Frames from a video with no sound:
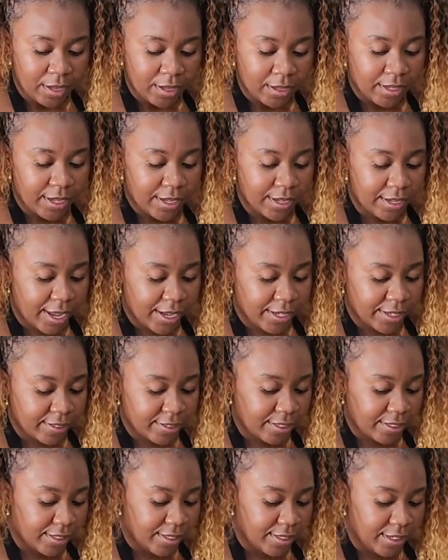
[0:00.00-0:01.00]
Get like a
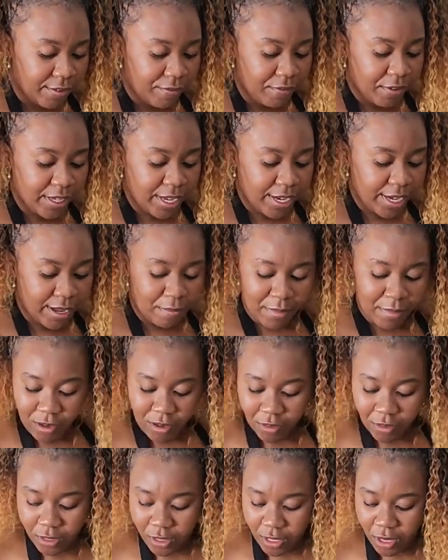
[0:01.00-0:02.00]
significant
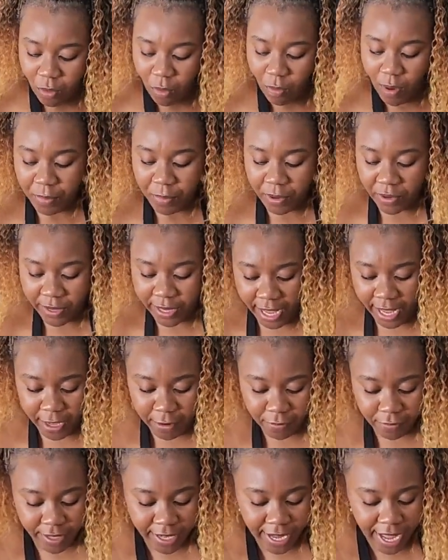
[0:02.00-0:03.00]
amount. Wipe your
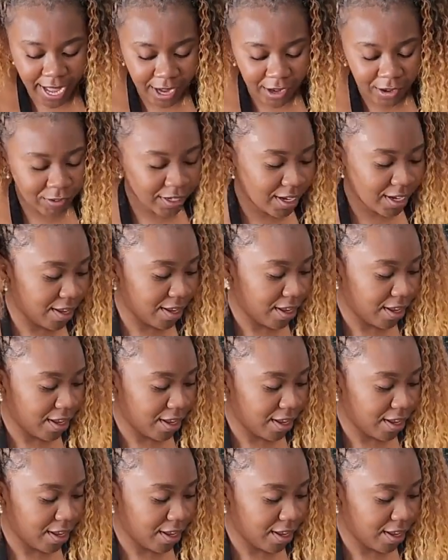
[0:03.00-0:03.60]
knife down.